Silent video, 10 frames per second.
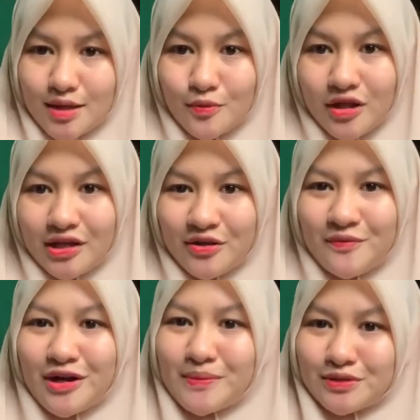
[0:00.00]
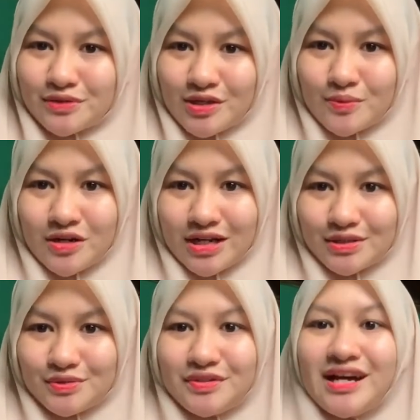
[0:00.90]
Assalamualaikum warahmatullahi
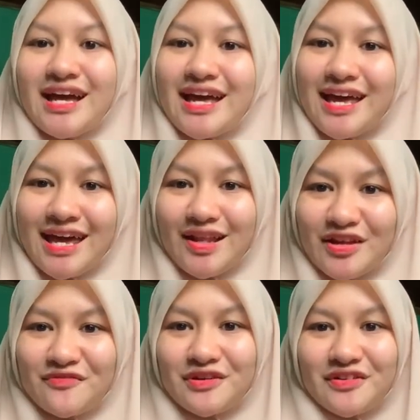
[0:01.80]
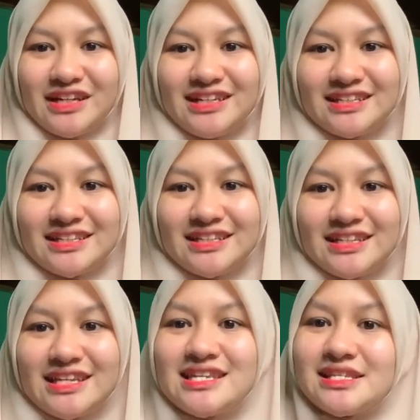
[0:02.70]
wabarakatuh. Hello everyone.
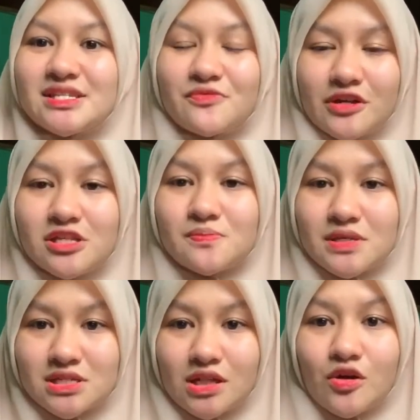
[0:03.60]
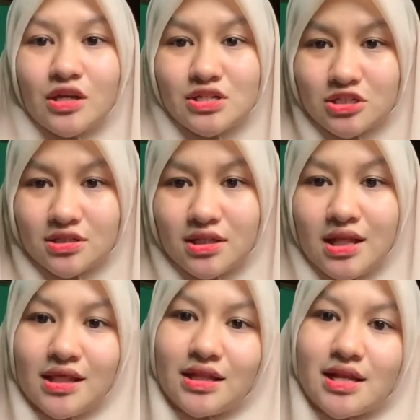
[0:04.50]
In this very special occasion,
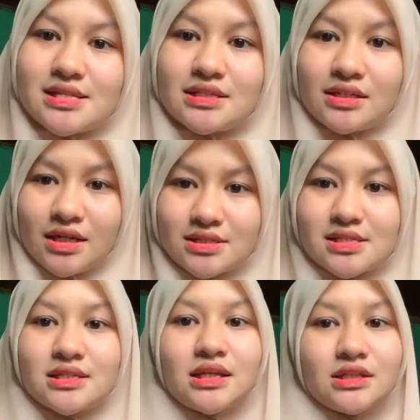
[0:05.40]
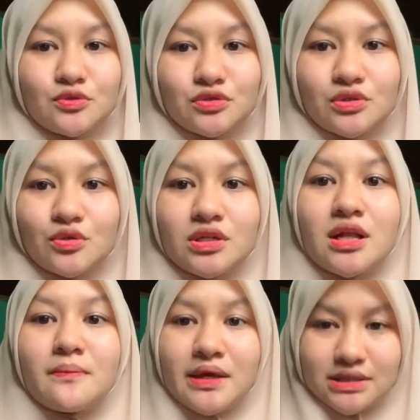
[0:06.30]
let us give gratitude to the
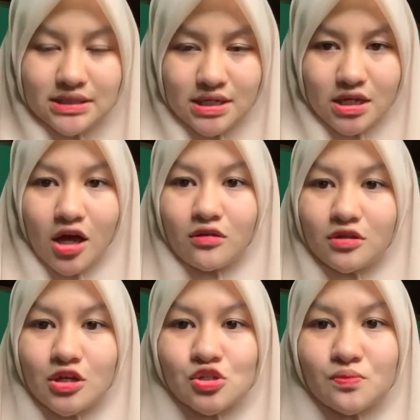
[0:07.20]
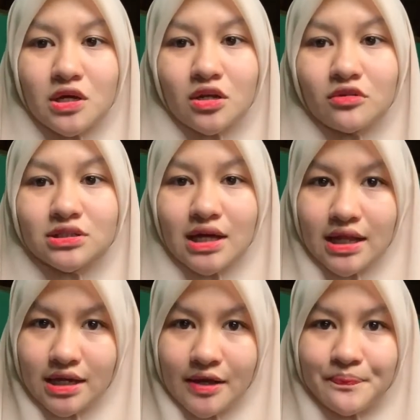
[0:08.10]
Almighty God, Allah Subhanahu wa
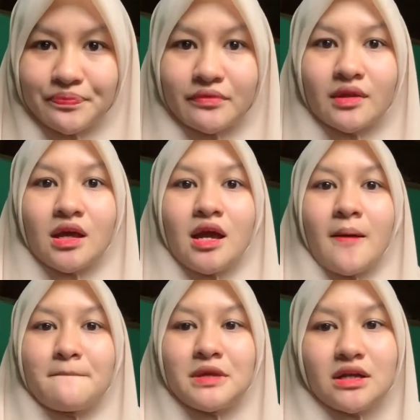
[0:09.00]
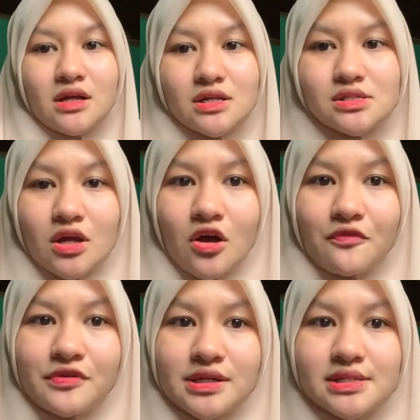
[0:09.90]
Ta'ala, because
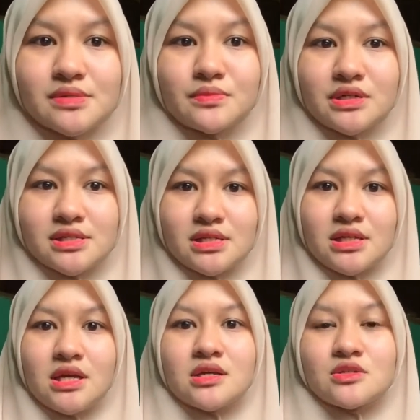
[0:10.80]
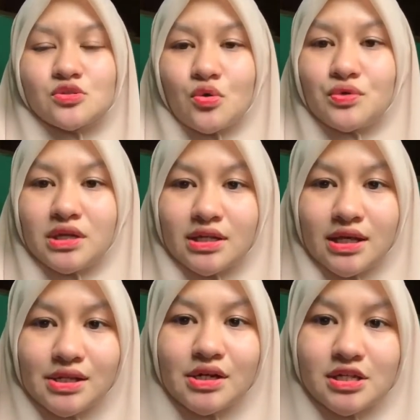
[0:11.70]
of His mercy, so we can
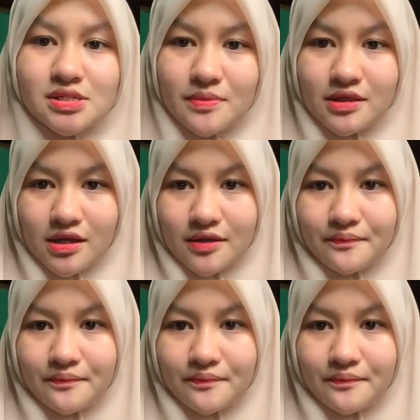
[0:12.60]
gather in this meeting.